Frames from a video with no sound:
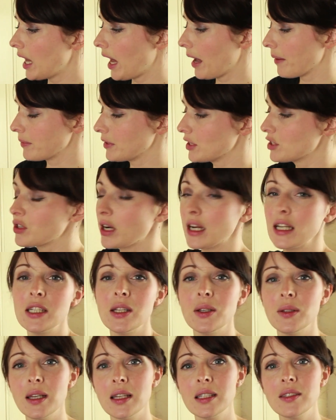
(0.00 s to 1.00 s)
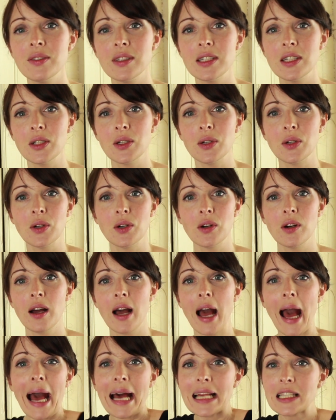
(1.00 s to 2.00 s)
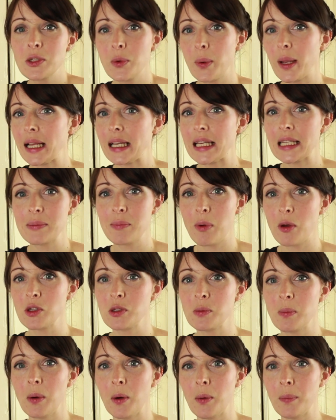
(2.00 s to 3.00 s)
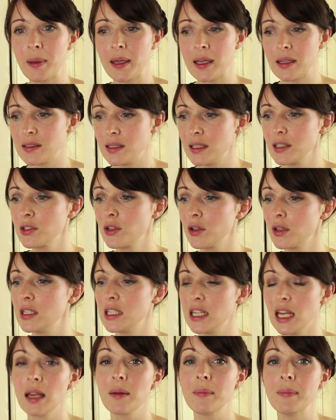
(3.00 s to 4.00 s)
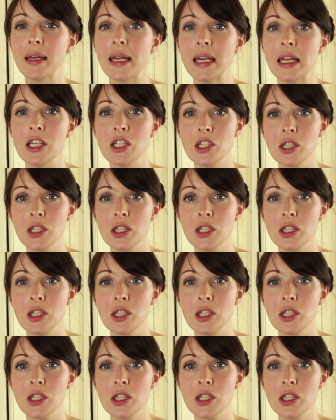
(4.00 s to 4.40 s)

I'm going to try and do this video as quickly as possible because this could take me